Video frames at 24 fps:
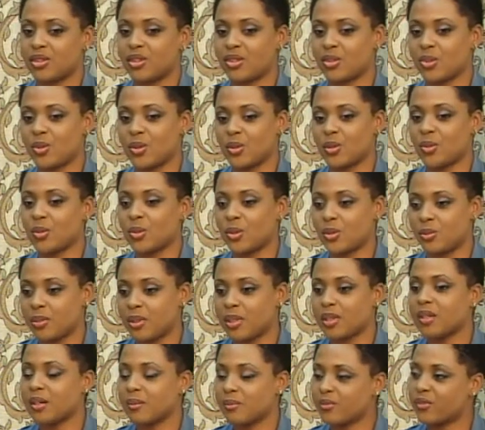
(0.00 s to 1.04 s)
It it would be
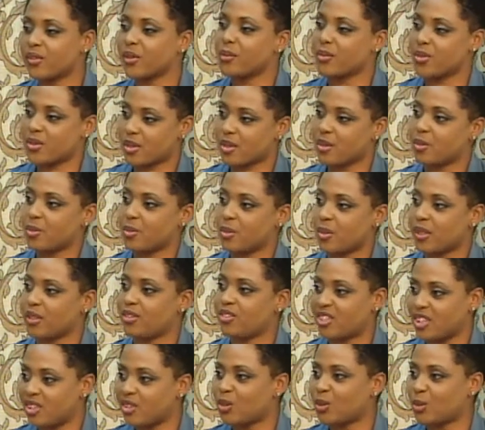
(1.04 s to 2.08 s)
come from somewhere
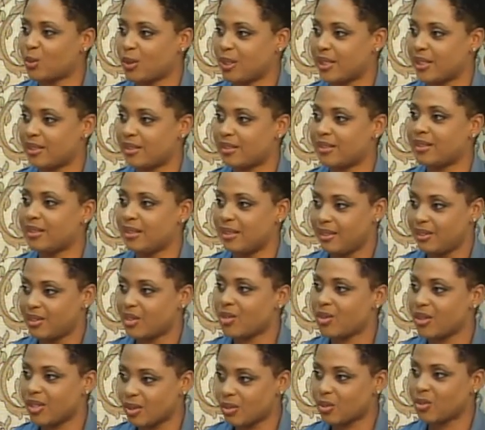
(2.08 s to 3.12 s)
genuine. So
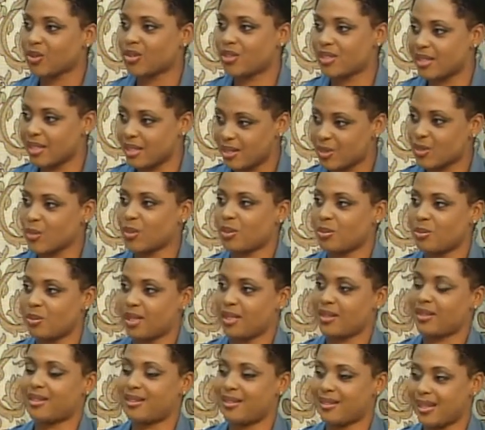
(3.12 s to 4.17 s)
All that right. what that's what
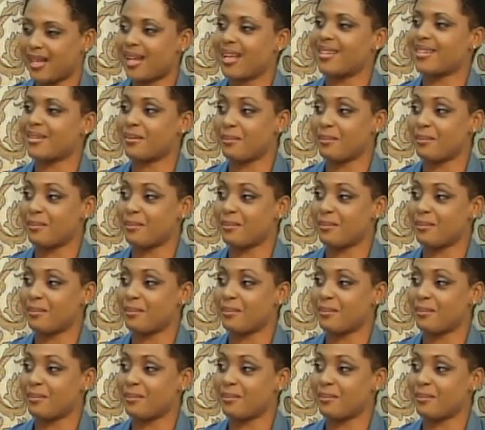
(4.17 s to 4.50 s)
makes it as a